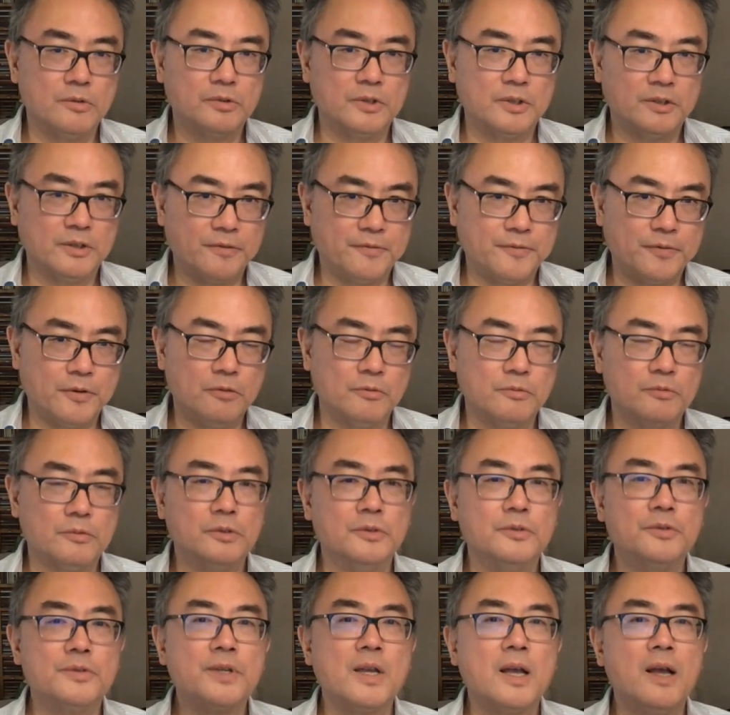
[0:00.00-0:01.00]
default
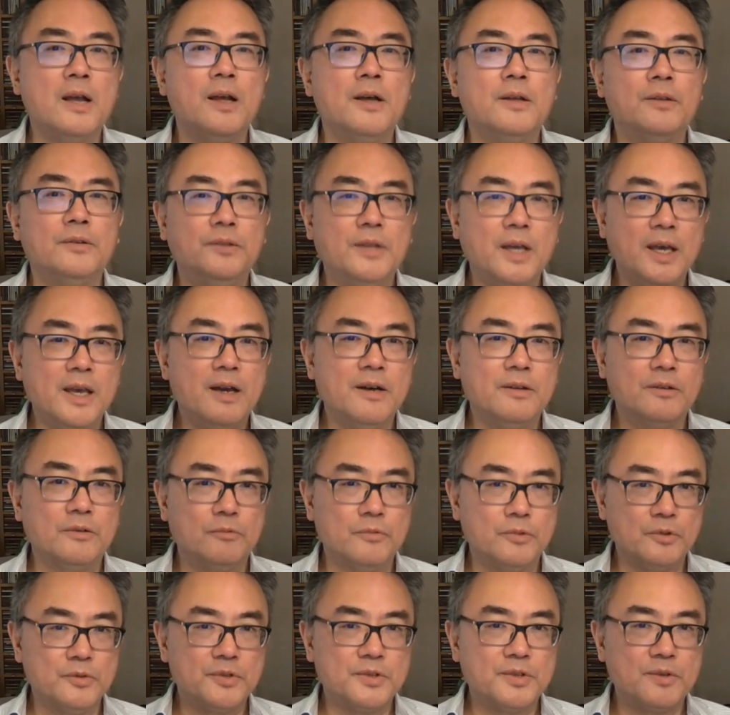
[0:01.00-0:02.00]
rules, they are the
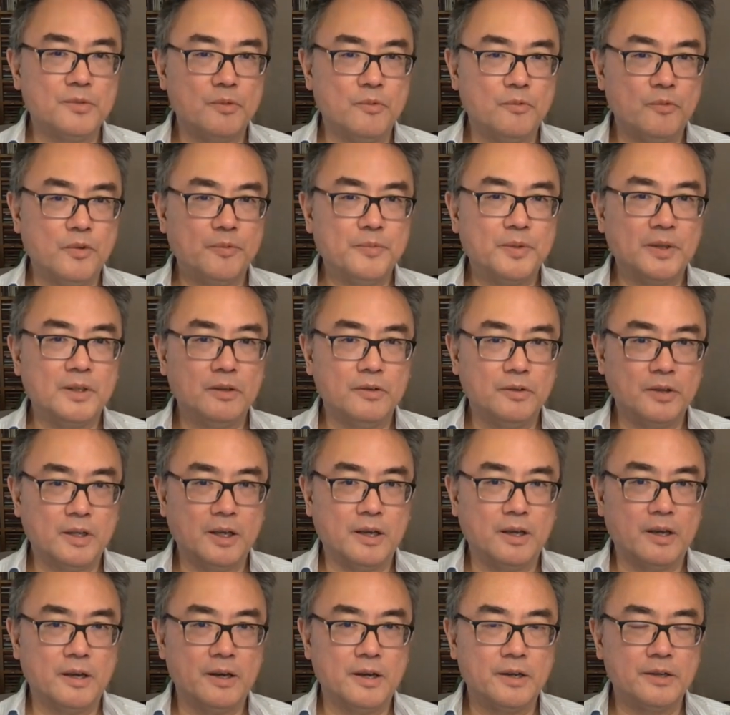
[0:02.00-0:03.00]
rules that we've been
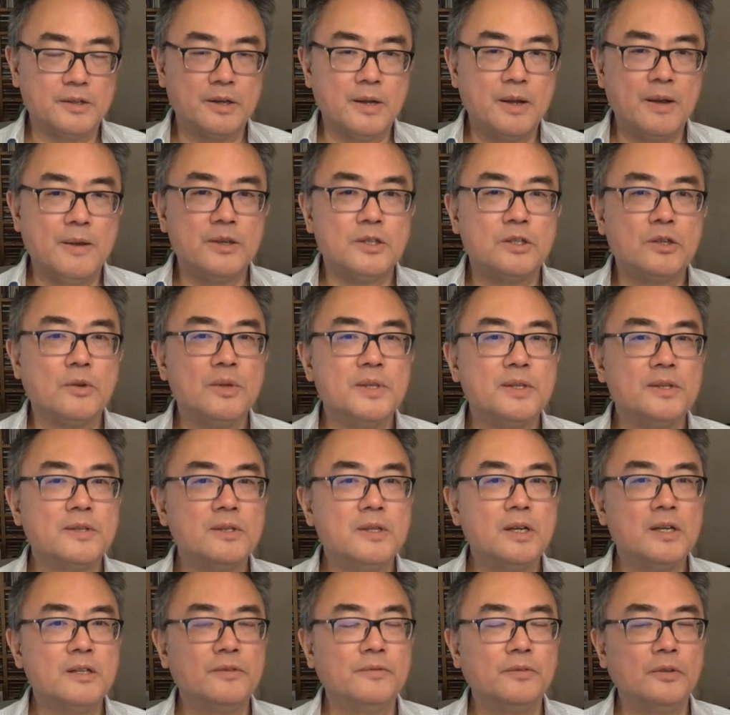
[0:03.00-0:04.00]
looking at. So
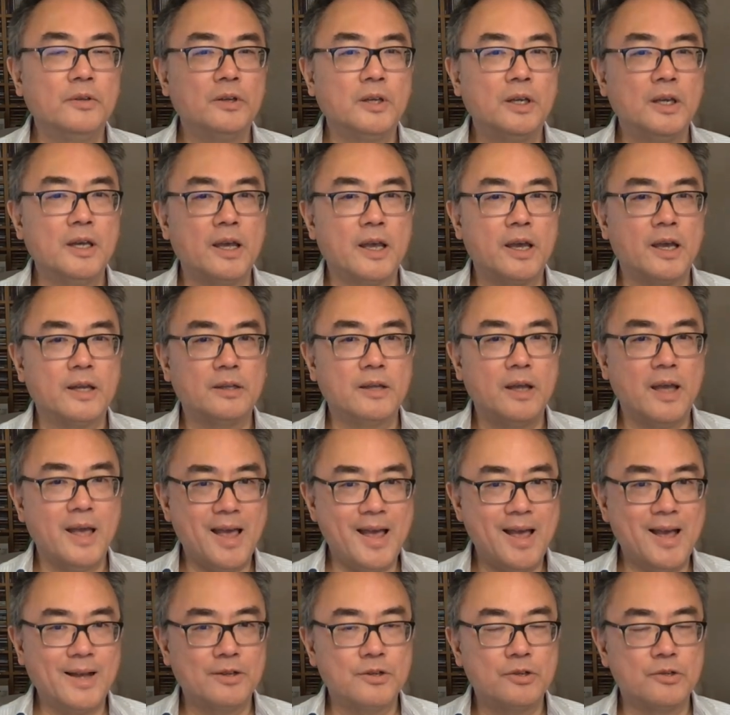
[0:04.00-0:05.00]
instead of looking at
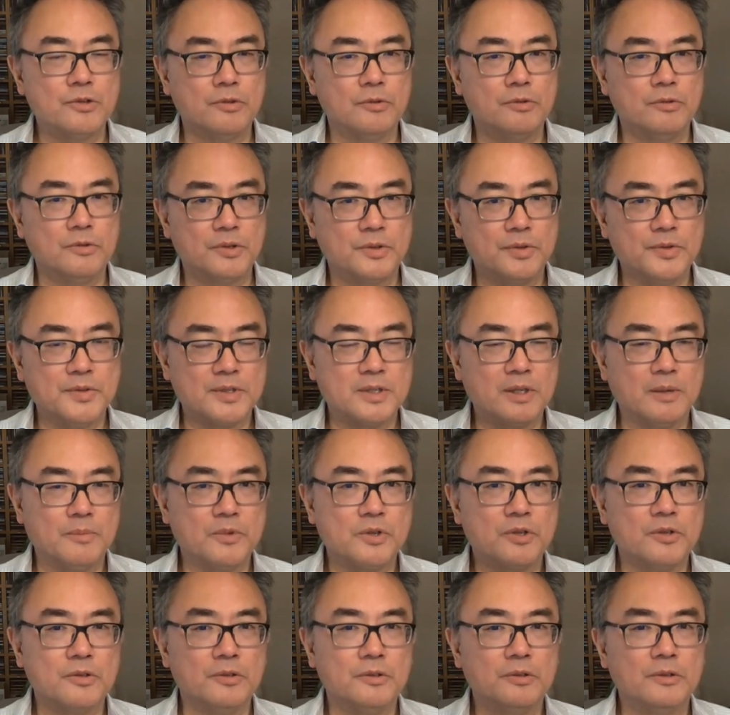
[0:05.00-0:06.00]
actual
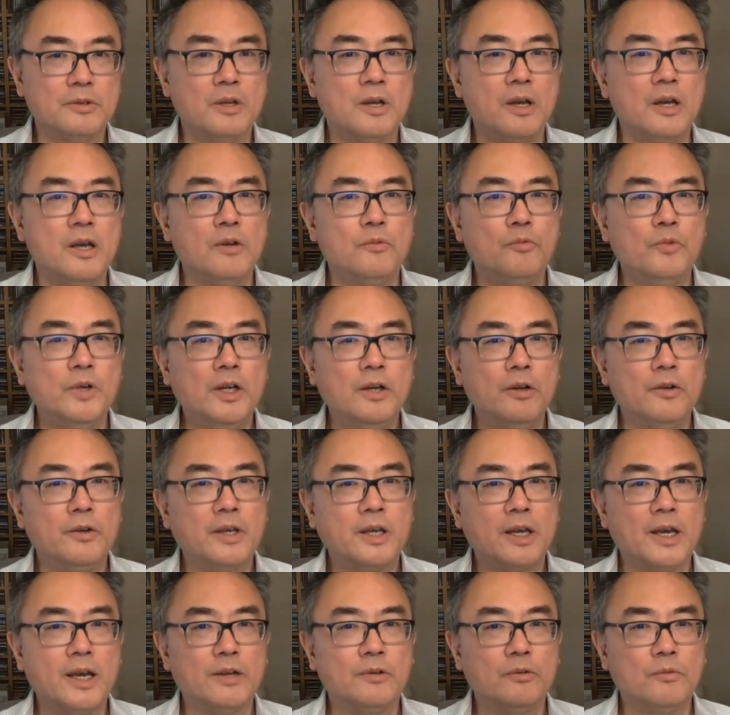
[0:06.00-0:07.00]
consumption, we look
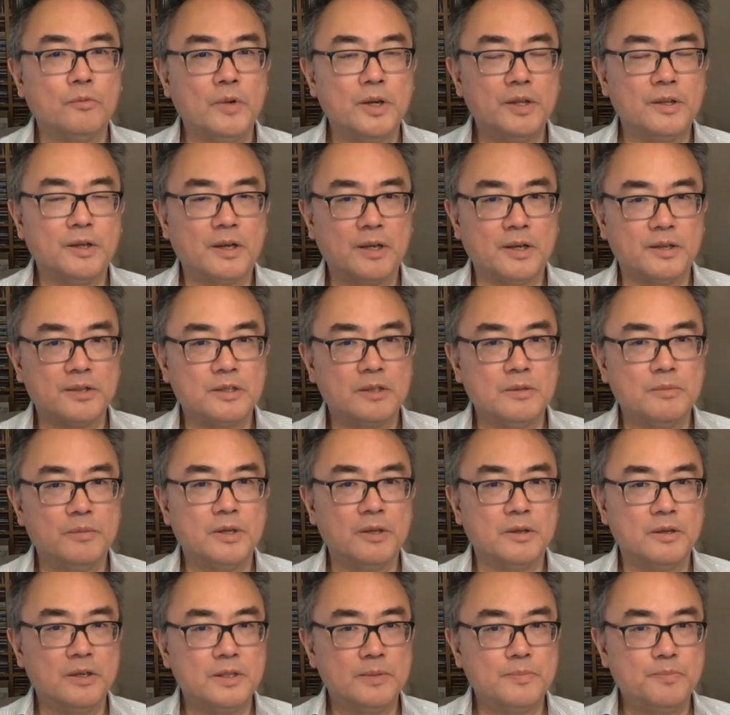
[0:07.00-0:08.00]
at where the customer
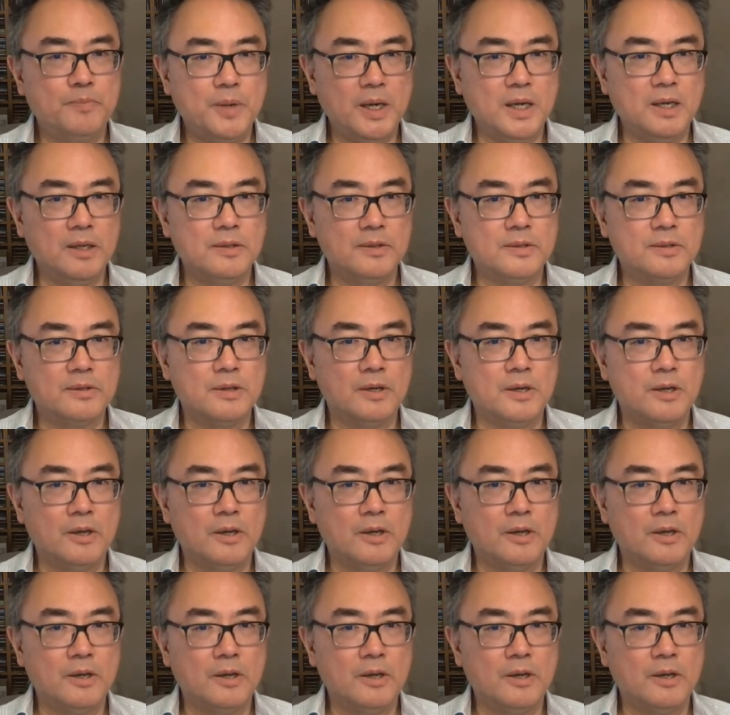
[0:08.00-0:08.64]
is based.